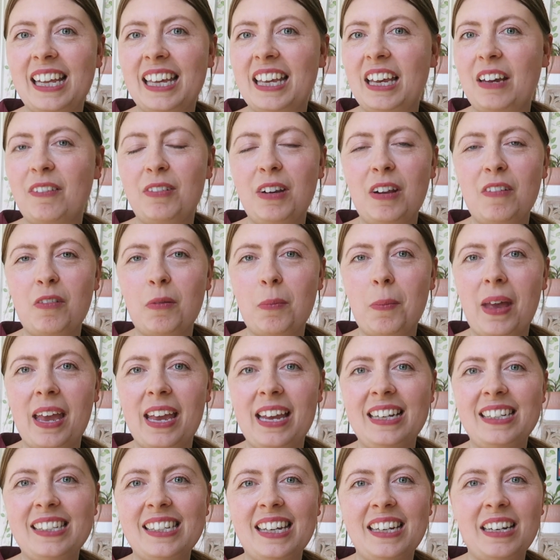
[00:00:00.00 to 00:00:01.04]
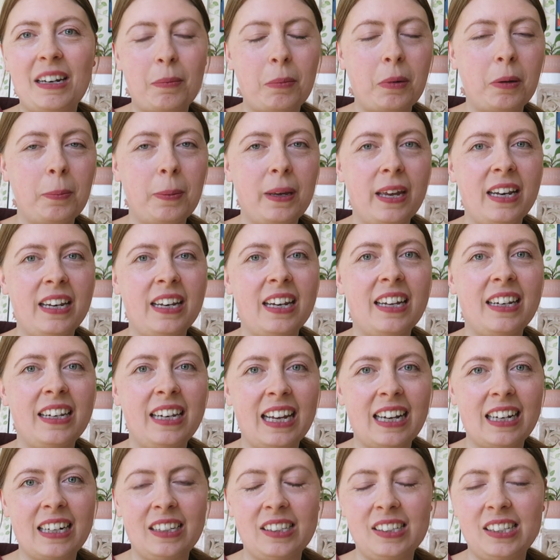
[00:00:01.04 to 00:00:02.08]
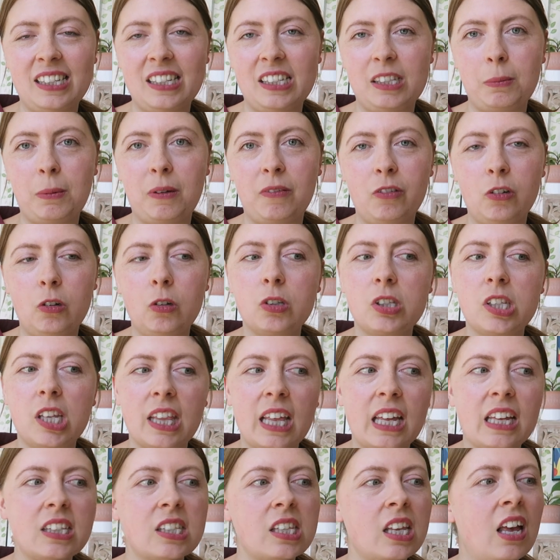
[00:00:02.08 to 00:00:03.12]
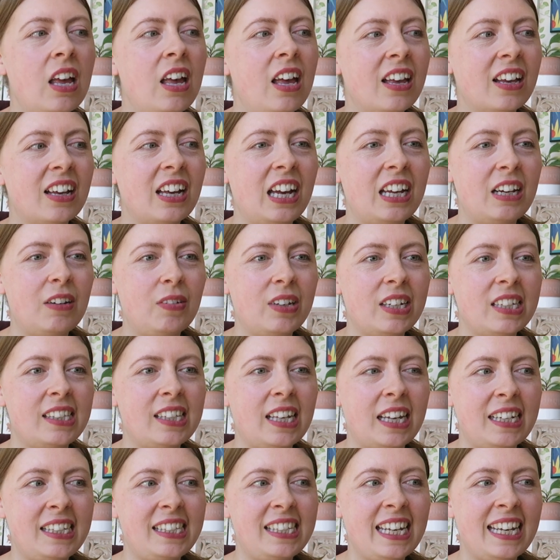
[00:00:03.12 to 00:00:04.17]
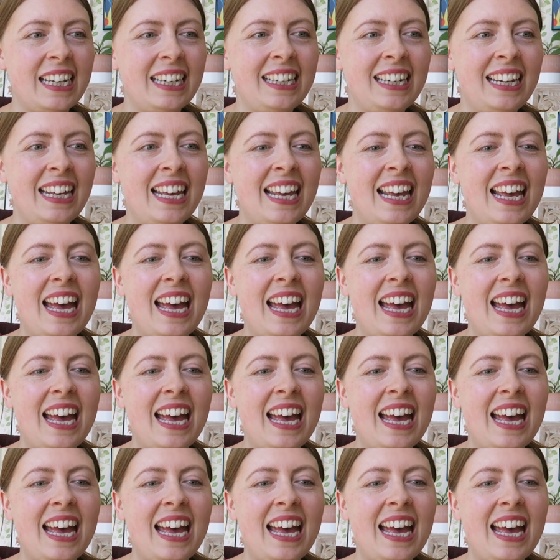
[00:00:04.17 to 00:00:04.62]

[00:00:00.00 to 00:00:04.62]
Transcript: Like, I've never made enamel pin necklaces before, so that's kind of exciting.